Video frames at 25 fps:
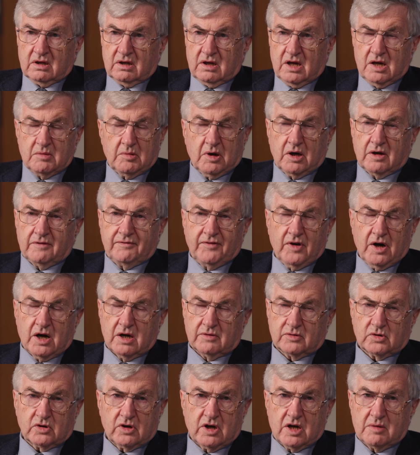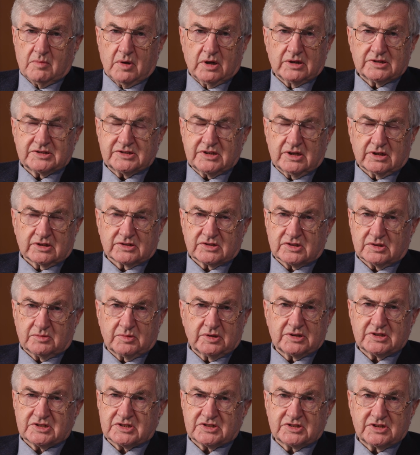MI5 or MI6, or the
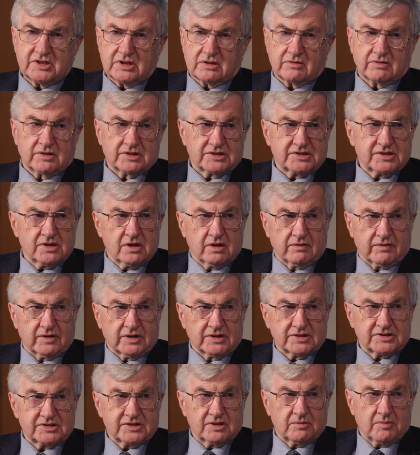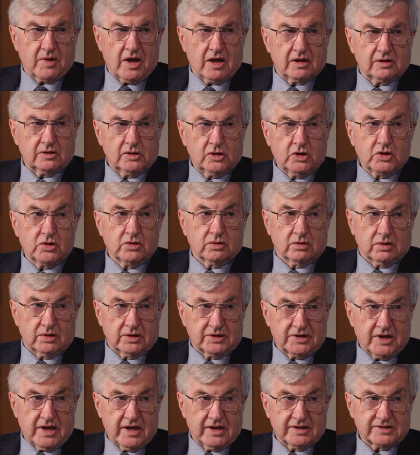British Secret Service, somehow
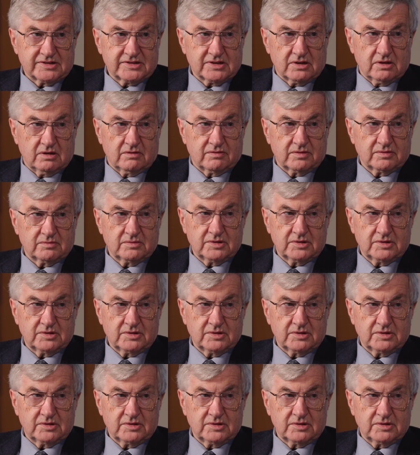lured Hess over.